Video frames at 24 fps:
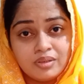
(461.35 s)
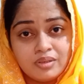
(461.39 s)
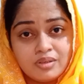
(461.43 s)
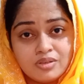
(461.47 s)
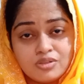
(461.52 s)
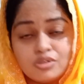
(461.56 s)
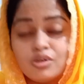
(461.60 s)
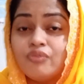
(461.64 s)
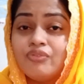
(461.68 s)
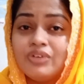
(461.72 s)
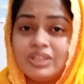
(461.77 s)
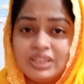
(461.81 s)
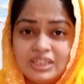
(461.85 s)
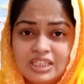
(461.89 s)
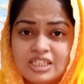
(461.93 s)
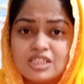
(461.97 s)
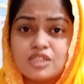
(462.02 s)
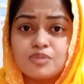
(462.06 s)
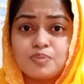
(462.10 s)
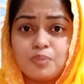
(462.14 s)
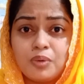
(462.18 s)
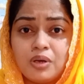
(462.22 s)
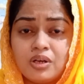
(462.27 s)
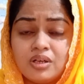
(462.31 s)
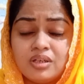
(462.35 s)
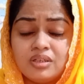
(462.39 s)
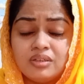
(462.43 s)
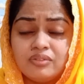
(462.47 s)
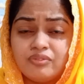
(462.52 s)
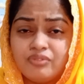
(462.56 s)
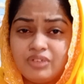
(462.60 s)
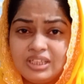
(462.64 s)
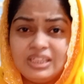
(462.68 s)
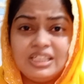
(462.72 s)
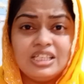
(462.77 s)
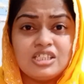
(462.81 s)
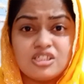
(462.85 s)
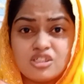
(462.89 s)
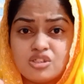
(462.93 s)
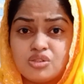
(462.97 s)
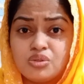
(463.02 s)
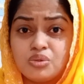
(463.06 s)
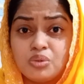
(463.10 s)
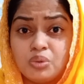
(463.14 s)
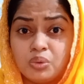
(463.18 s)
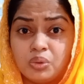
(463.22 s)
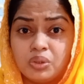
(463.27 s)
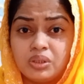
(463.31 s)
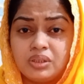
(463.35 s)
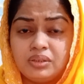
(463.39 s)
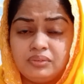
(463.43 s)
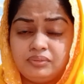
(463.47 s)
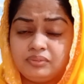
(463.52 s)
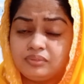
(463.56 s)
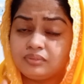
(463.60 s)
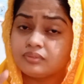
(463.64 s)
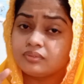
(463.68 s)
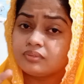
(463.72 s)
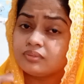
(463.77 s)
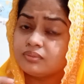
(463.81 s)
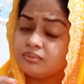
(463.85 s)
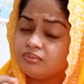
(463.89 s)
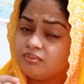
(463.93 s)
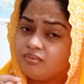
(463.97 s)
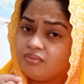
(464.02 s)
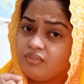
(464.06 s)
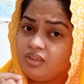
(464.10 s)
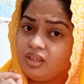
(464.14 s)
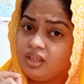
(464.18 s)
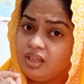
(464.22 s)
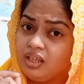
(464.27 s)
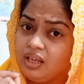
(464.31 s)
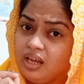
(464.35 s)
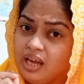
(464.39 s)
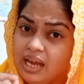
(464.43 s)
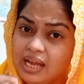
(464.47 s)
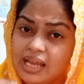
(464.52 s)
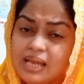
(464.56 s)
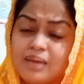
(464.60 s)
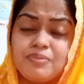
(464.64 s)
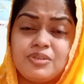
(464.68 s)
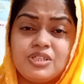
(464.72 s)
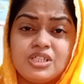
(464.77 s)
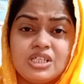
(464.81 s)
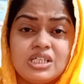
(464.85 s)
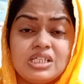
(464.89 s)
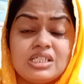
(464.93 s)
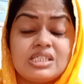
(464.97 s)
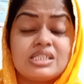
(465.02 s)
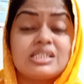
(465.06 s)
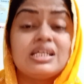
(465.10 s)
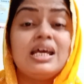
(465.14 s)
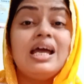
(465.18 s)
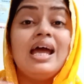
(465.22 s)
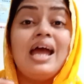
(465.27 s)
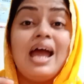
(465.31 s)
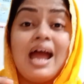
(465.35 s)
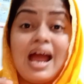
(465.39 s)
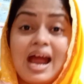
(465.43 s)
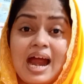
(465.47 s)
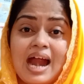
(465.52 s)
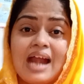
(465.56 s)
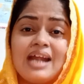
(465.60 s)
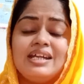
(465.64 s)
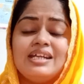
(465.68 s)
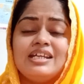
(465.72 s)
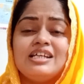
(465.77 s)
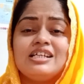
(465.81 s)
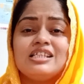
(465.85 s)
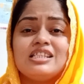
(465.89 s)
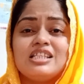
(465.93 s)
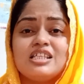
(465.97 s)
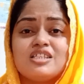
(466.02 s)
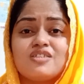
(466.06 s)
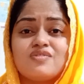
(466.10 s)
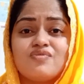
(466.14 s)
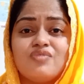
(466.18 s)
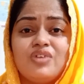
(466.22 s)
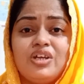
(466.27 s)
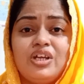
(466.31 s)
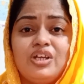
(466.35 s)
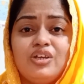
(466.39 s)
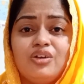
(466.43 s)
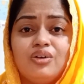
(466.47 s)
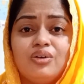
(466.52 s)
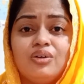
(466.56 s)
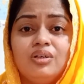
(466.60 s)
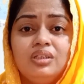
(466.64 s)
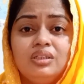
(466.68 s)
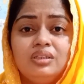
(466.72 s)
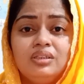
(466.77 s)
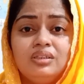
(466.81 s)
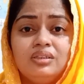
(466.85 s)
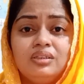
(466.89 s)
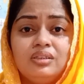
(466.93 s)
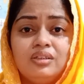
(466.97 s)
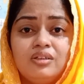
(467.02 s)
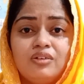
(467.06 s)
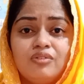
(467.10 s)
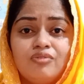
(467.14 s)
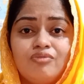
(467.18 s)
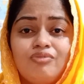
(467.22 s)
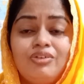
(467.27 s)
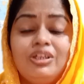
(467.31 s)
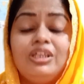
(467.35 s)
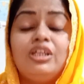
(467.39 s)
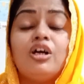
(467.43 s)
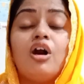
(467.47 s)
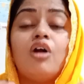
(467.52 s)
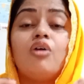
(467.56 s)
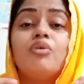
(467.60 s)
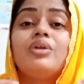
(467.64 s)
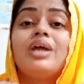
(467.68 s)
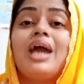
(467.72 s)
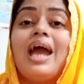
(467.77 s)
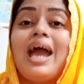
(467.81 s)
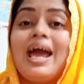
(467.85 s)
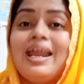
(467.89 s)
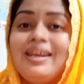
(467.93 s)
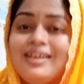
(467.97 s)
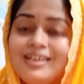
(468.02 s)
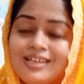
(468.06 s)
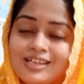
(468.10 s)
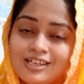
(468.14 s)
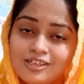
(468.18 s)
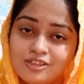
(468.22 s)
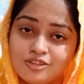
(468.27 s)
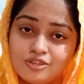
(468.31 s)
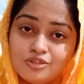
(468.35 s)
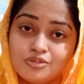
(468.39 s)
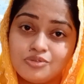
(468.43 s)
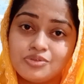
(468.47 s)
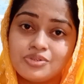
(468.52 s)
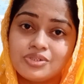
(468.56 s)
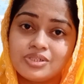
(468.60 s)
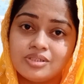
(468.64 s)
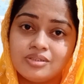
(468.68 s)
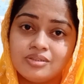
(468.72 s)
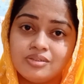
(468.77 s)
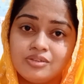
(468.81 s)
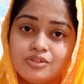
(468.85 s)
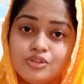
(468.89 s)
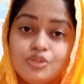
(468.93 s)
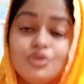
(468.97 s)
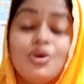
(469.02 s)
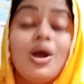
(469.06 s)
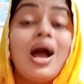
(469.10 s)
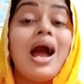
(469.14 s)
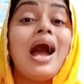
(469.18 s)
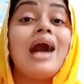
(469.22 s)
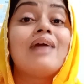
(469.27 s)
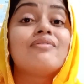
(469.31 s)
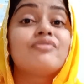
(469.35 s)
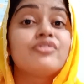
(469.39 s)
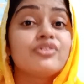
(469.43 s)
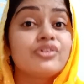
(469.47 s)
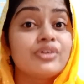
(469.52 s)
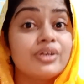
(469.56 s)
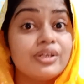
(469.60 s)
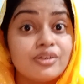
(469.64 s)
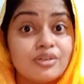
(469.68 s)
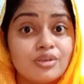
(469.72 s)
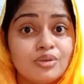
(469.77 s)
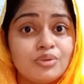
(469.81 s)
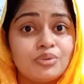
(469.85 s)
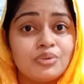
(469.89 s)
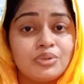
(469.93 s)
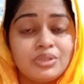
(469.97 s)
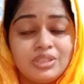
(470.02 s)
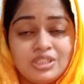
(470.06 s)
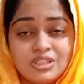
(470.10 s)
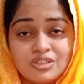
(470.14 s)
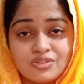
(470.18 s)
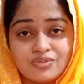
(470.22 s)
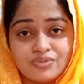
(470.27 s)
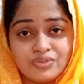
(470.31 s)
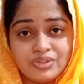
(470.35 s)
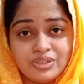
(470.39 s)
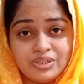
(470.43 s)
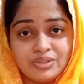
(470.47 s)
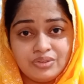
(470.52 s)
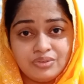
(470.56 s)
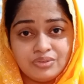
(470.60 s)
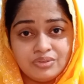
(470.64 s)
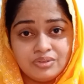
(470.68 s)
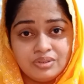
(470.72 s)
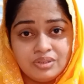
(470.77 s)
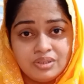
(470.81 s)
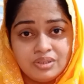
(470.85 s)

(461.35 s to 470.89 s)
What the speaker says: So with this note, I am just ending this video without any conclusion. You have to conclude this video.